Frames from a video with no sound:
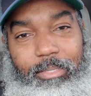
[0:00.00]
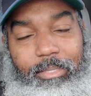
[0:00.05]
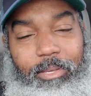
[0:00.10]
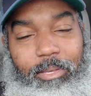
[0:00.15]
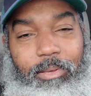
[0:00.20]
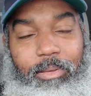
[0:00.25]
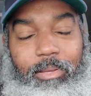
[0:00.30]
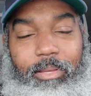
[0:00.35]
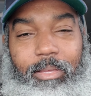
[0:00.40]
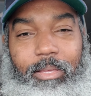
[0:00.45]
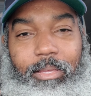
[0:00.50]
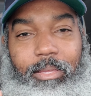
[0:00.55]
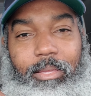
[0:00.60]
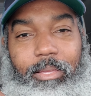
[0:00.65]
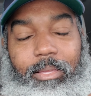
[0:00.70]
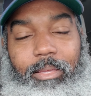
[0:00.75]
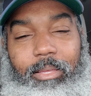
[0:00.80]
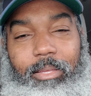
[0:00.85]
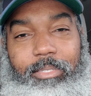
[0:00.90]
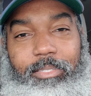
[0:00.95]
So
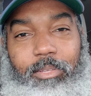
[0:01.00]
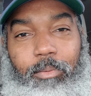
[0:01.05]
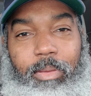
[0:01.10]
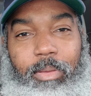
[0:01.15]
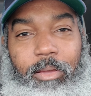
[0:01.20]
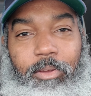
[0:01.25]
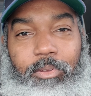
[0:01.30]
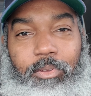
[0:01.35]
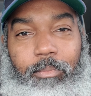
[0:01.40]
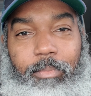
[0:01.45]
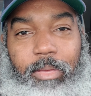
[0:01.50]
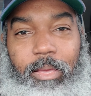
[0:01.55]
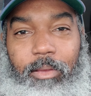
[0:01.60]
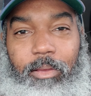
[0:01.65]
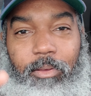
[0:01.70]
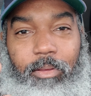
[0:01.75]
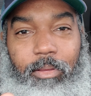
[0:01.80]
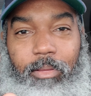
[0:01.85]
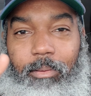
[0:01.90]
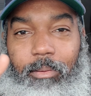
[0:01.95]
that's what I go do. I
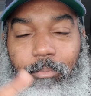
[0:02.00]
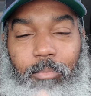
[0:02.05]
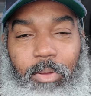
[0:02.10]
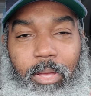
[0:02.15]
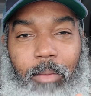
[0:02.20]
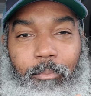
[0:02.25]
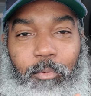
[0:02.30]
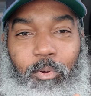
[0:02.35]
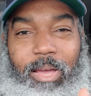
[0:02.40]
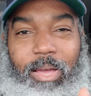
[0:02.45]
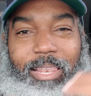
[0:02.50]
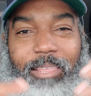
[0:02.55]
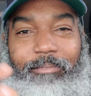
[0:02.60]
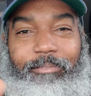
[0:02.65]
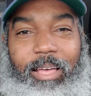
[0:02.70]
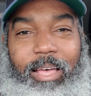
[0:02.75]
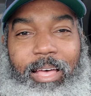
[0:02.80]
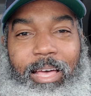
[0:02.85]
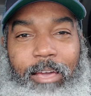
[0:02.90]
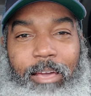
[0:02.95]
want to live
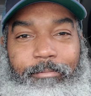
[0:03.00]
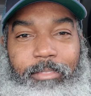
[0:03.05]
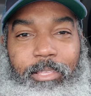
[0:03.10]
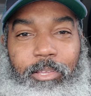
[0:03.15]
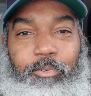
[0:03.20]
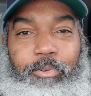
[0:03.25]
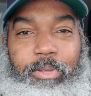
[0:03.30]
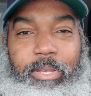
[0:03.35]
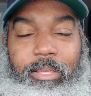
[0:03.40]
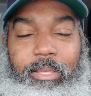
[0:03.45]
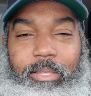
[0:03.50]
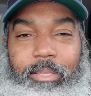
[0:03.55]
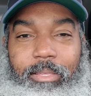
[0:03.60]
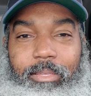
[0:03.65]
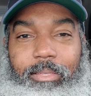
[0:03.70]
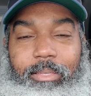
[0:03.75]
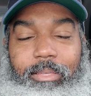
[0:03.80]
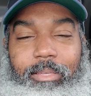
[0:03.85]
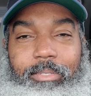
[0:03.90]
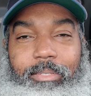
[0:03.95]
off the grid.
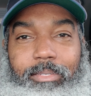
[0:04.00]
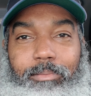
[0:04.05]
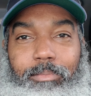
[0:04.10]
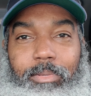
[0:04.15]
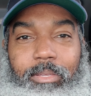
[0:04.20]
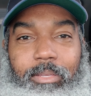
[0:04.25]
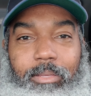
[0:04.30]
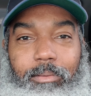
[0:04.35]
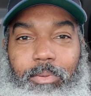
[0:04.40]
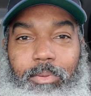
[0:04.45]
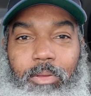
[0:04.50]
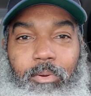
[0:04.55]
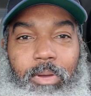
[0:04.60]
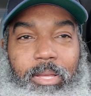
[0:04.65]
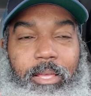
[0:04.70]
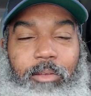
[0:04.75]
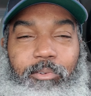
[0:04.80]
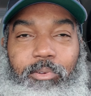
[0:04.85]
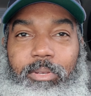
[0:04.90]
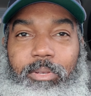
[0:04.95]
You see me? I don't
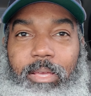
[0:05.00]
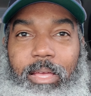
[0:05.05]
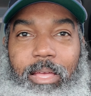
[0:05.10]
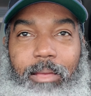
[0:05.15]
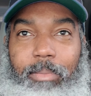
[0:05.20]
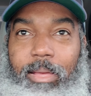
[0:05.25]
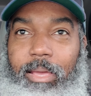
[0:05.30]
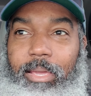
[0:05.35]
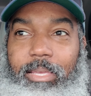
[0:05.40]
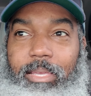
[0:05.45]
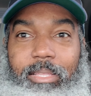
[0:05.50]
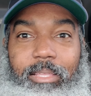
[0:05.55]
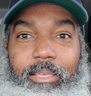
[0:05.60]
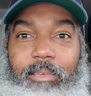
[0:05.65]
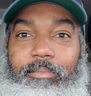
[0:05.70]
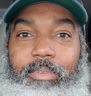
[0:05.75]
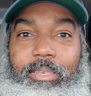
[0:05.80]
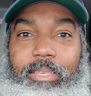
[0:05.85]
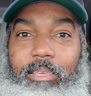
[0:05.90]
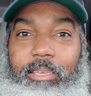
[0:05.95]
want to run go market
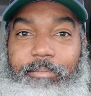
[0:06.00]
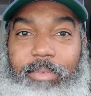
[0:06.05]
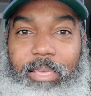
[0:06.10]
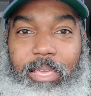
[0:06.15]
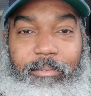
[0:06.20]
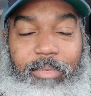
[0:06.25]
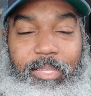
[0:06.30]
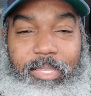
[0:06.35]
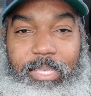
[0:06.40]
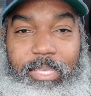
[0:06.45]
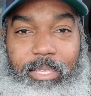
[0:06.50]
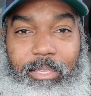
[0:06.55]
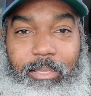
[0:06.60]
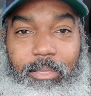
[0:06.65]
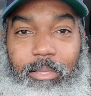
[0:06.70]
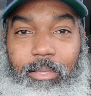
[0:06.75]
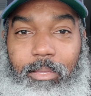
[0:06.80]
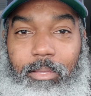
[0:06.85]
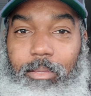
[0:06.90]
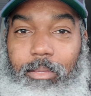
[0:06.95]
every day for everything.
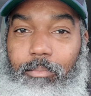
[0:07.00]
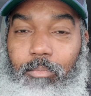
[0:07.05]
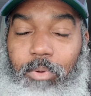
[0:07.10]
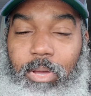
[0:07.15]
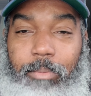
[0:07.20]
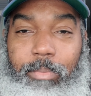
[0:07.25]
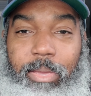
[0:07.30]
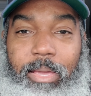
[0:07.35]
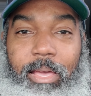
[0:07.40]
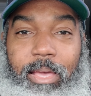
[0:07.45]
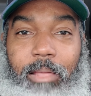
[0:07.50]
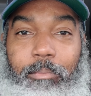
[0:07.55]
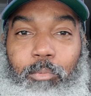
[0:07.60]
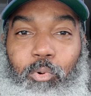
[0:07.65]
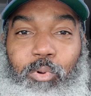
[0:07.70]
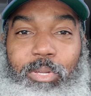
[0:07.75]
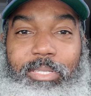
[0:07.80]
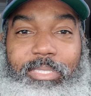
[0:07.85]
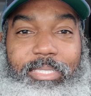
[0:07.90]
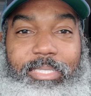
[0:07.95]
I want to make all my
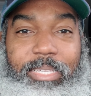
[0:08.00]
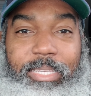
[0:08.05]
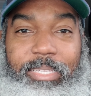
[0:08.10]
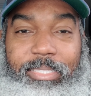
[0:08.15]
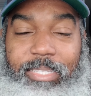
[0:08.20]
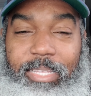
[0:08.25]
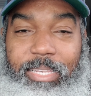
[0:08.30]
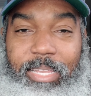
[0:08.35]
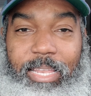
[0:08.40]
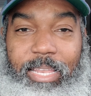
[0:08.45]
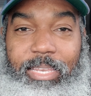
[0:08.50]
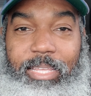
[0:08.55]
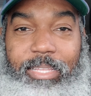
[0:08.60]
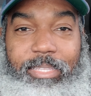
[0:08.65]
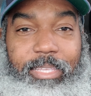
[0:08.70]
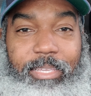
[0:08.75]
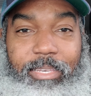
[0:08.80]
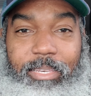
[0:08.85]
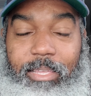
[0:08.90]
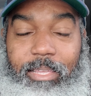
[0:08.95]
own seasoning and then
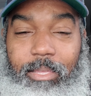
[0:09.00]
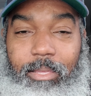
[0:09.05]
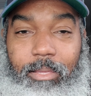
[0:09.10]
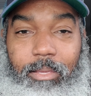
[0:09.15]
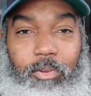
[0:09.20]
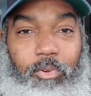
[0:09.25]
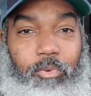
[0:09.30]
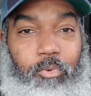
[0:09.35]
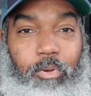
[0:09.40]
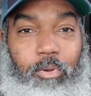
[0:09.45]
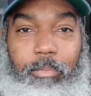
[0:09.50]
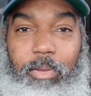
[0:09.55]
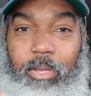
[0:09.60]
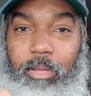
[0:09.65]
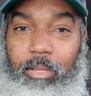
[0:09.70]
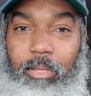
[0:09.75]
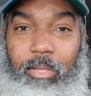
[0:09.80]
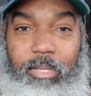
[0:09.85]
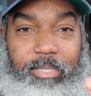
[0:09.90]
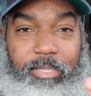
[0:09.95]
thing there. Grow my
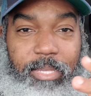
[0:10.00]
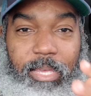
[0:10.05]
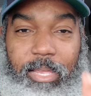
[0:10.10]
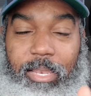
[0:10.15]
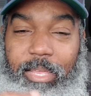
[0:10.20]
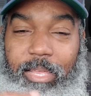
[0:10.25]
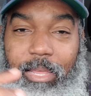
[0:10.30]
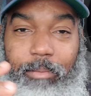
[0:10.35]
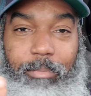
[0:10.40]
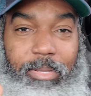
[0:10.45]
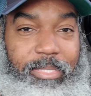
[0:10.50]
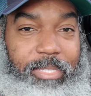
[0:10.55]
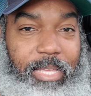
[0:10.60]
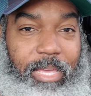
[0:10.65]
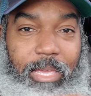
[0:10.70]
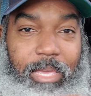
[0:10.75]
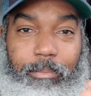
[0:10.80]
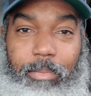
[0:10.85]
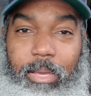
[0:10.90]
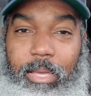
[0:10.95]
scallion and my
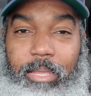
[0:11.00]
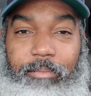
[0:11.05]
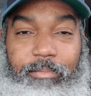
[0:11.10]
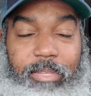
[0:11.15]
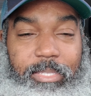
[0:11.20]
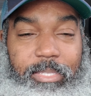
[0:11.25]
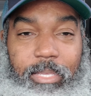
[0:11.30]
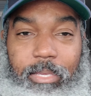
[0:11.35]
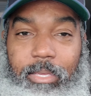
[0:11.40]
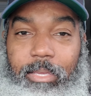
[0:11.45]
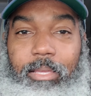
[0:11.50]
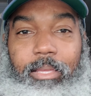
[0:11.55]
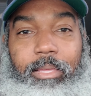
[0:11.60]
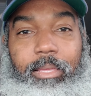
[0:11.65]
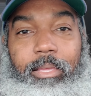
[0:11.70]
thyme and everything.